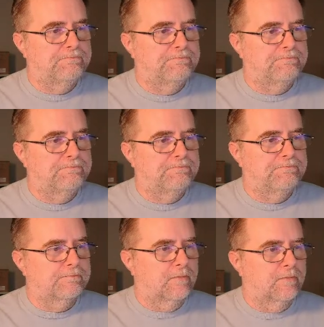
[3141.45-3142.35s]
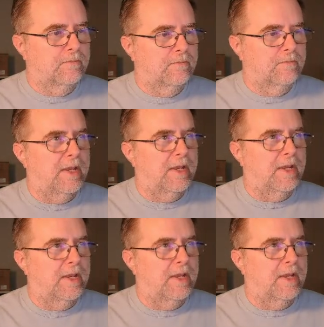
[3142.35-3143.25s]
As of right now, it looks
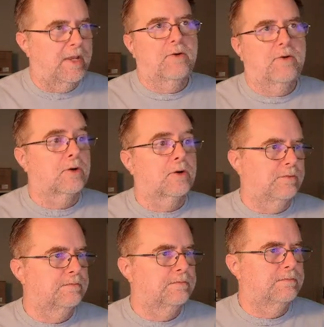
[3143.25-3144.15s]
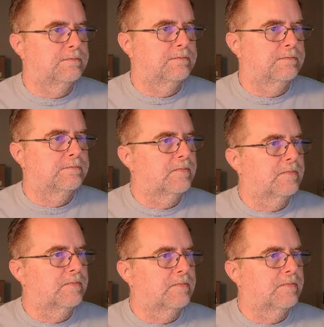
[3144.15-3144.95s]
like it fits about a dozen on a page,